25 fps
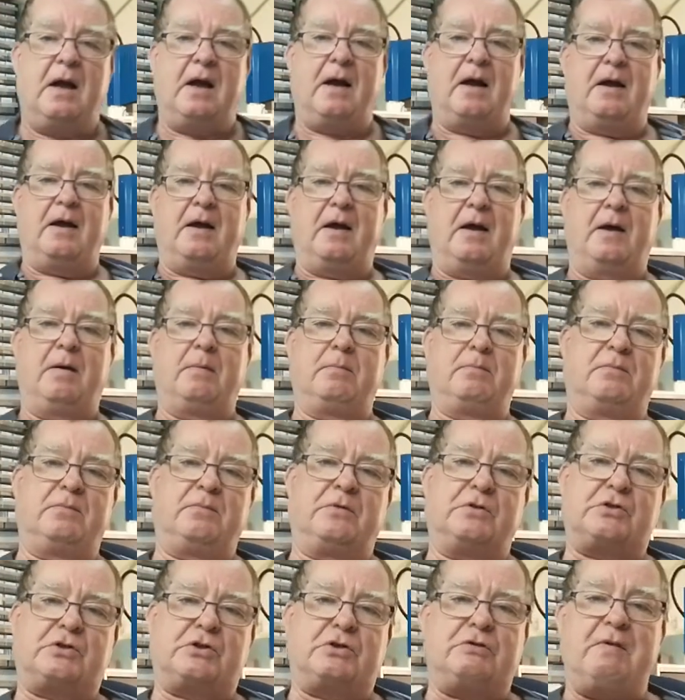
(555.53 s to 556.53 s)
Um,
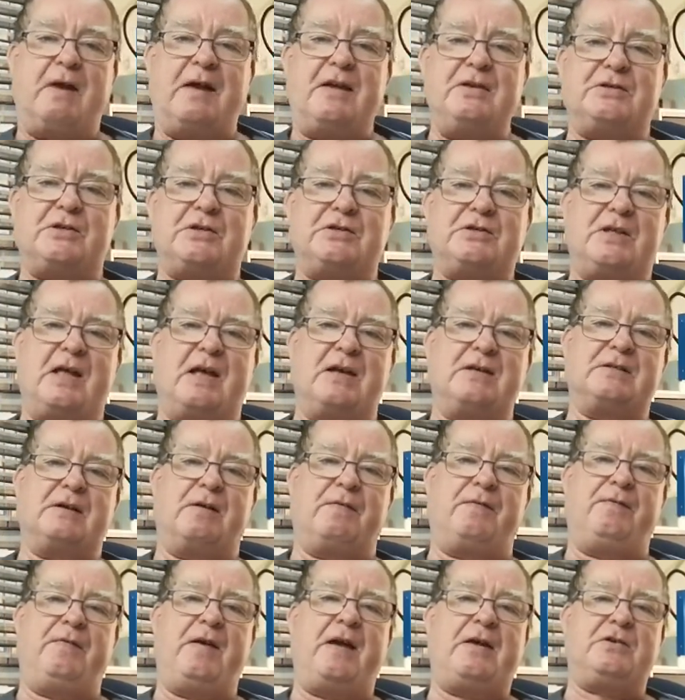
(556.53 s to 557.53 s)
the strangest things
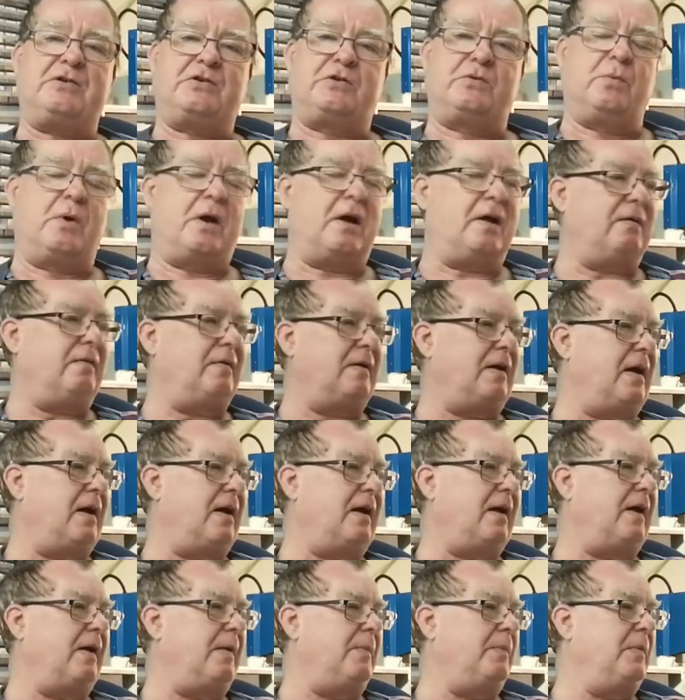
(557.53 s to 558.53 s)
I fixed were
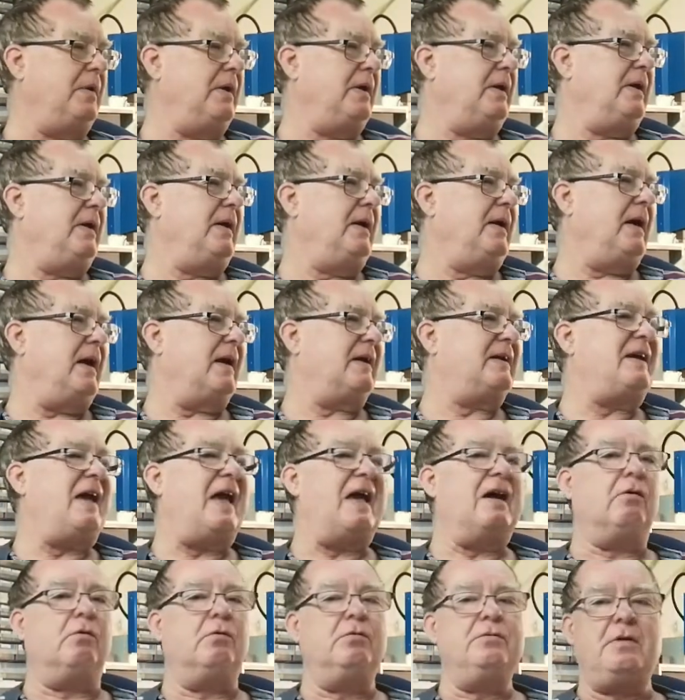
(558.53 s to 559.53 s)
um, a
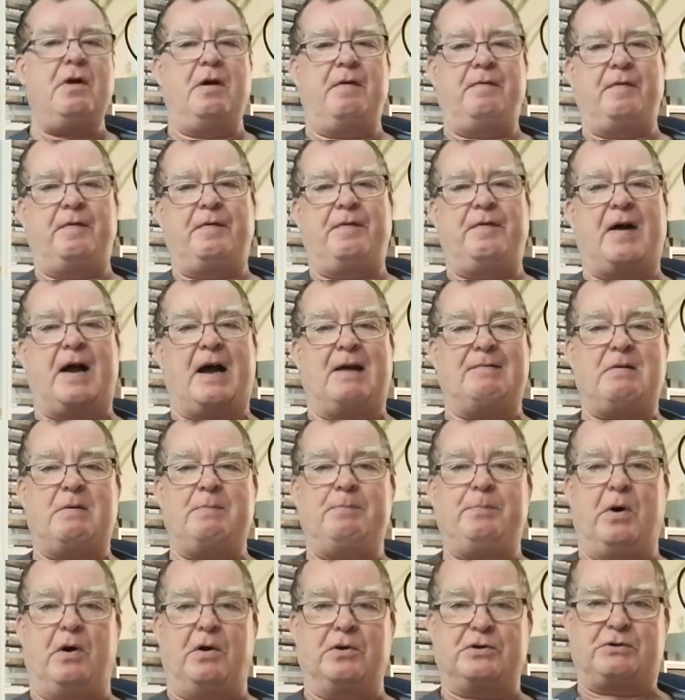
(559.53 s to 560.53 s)
kiln for
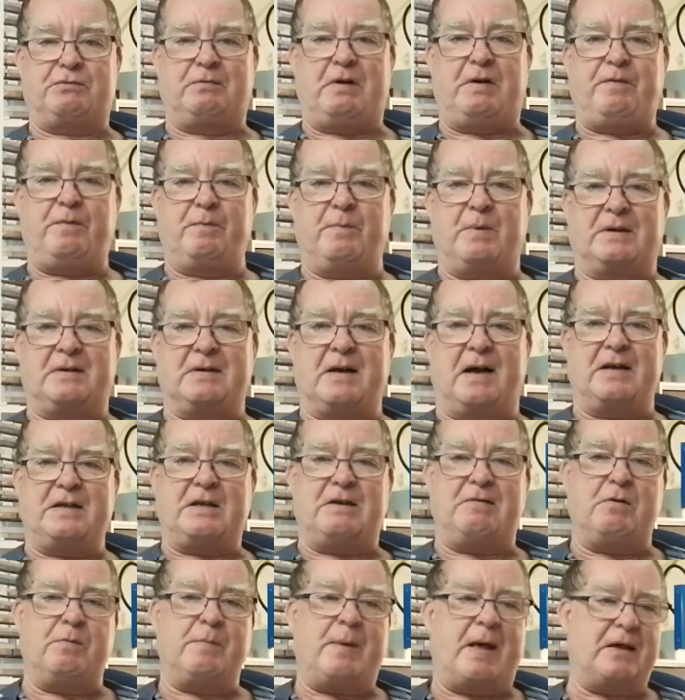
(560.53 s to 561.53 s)
firing pottery from a guy
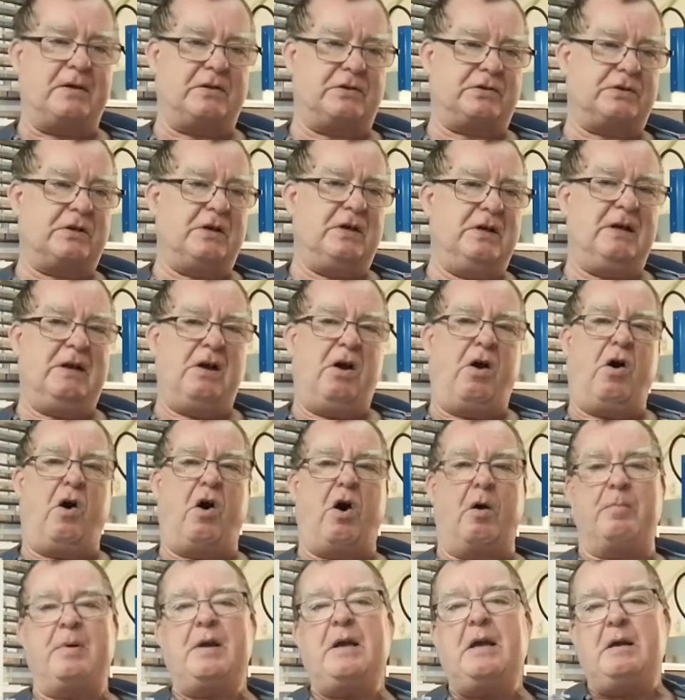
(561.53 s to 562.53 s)
who makes
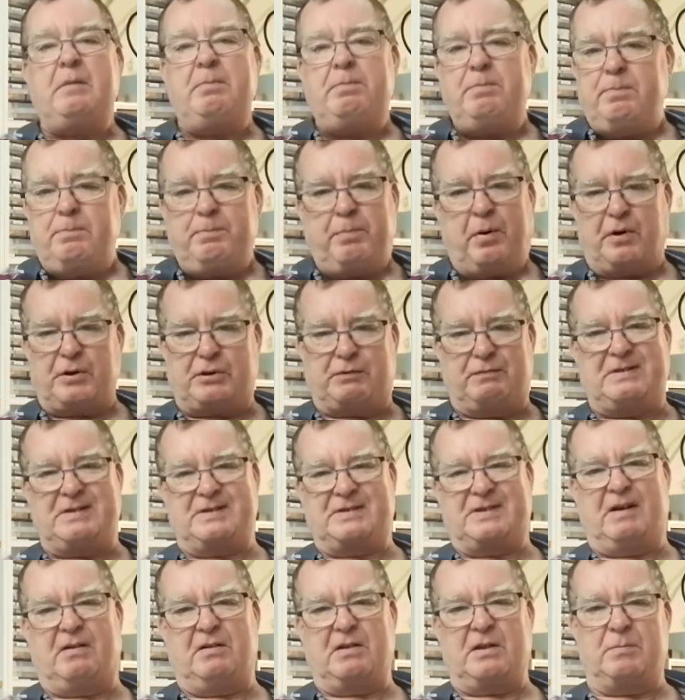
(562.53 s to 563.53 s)
hobby pottery
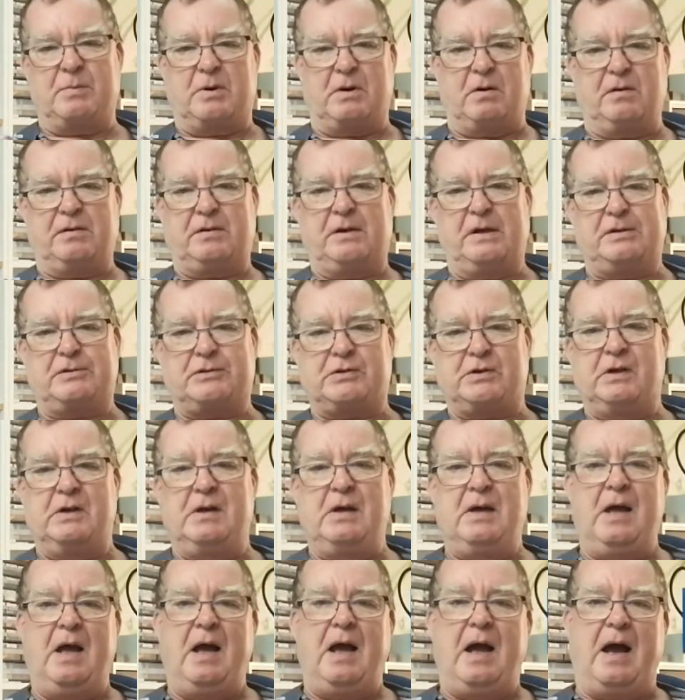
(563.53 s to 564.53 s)
to sell on the markets,
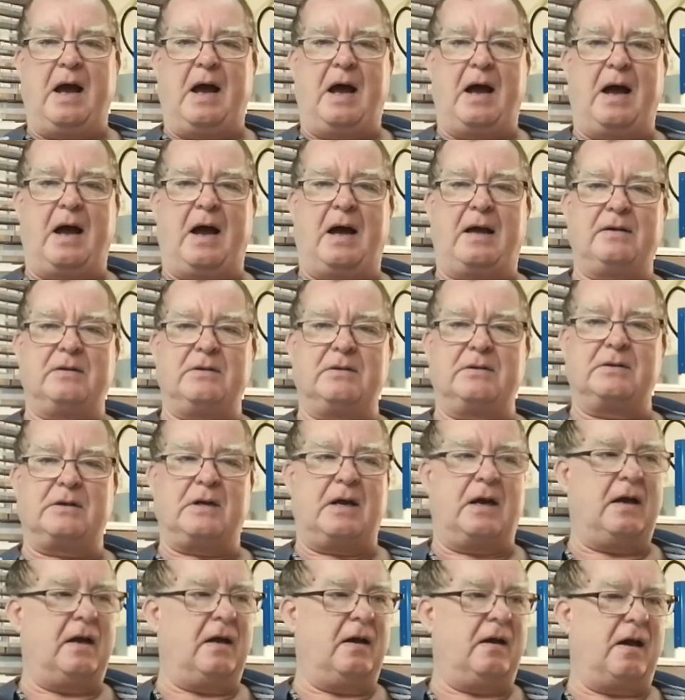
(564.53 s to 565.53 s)
and
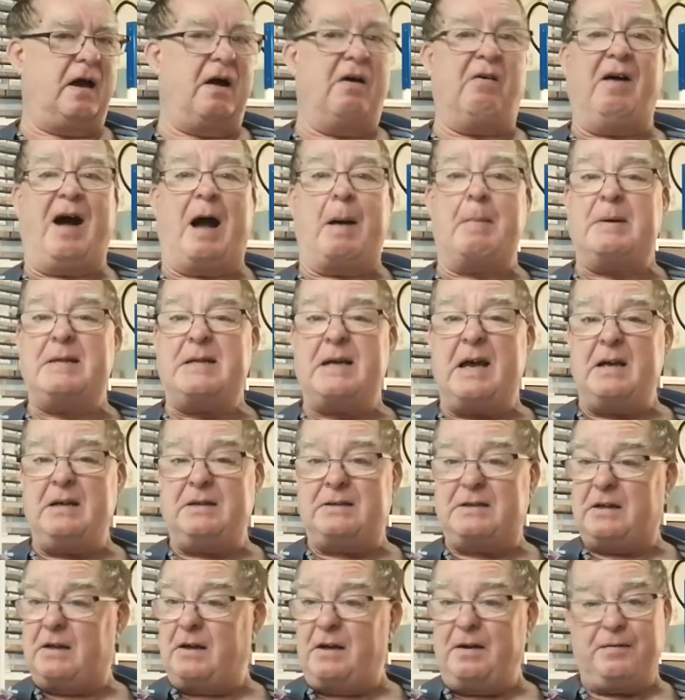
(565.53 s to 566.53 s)
uh, a
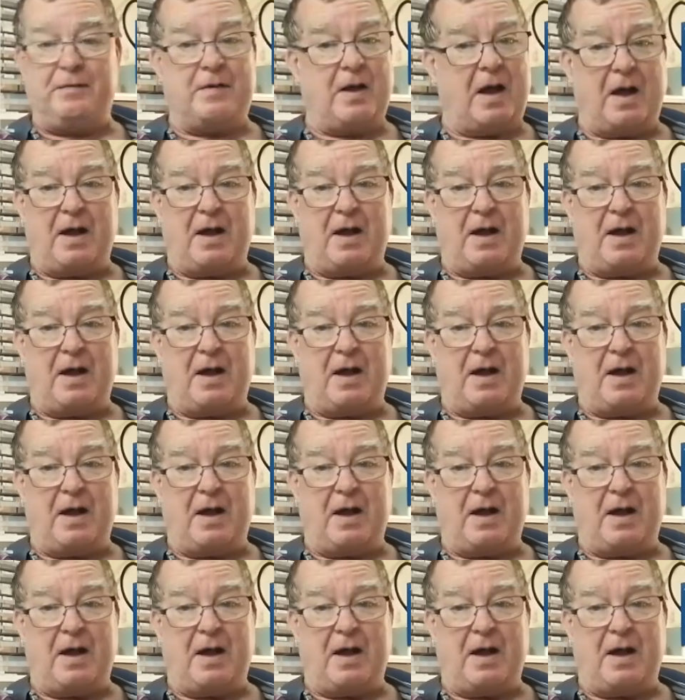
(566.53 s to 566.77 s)
laminator